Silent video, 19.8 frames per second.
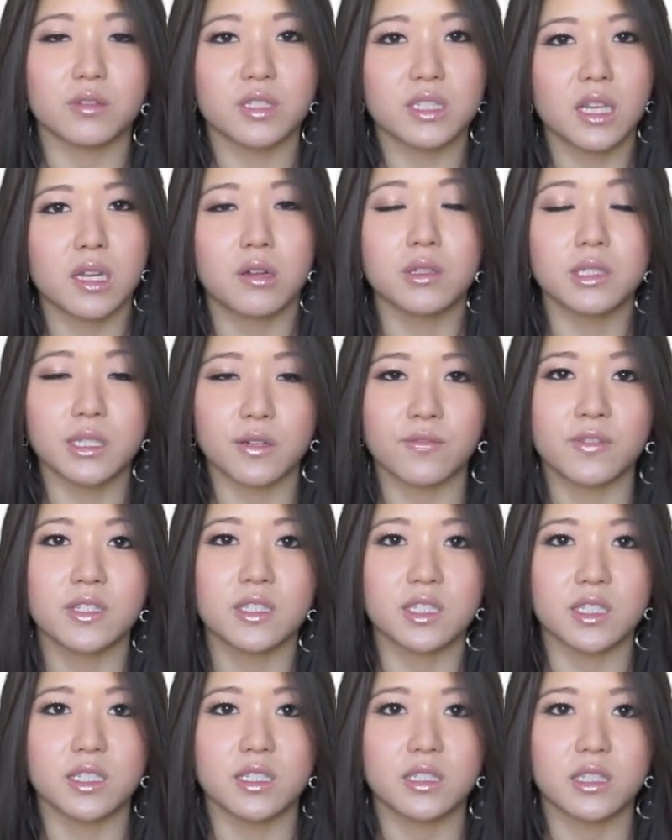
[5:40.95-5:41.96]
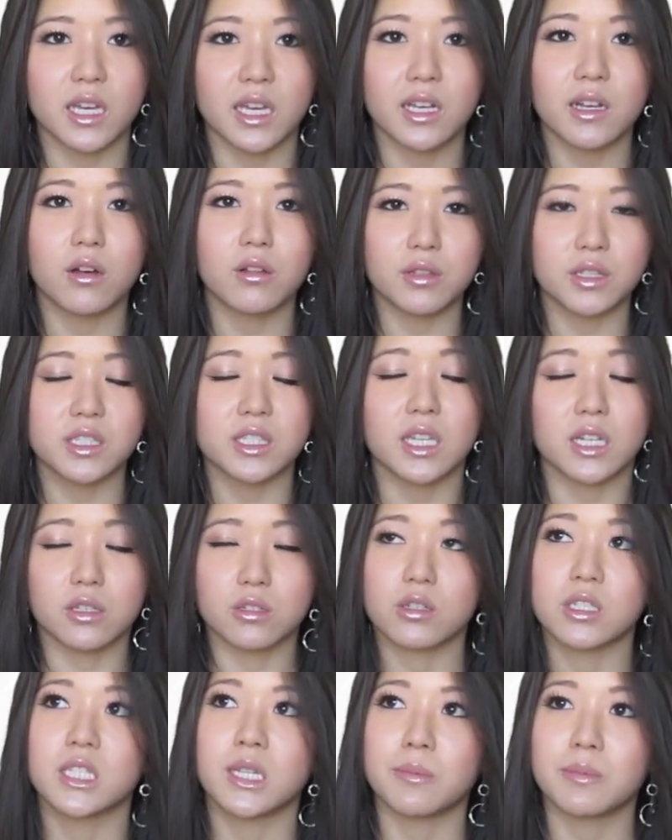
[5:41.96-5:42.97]
subtle differences that all these
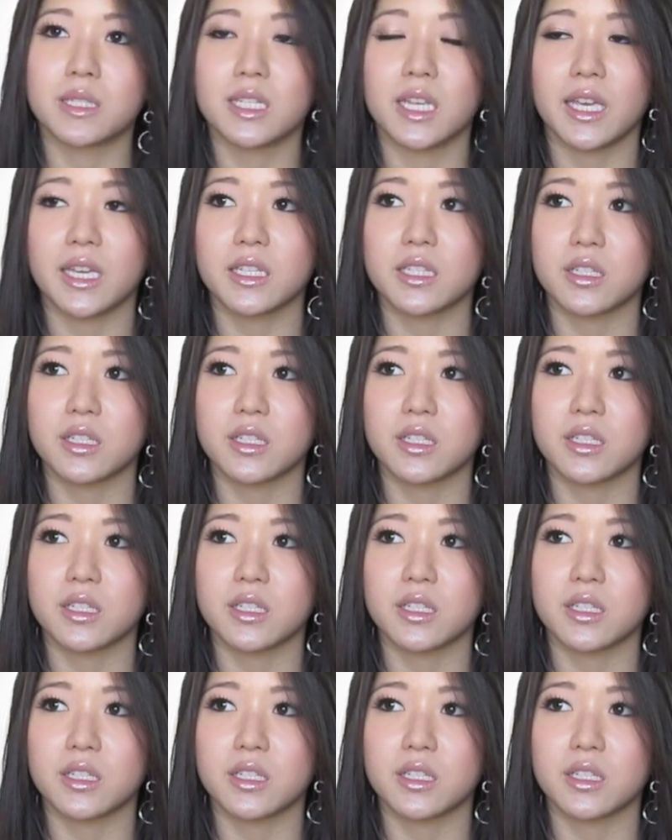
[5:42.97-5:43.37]
extra steps take.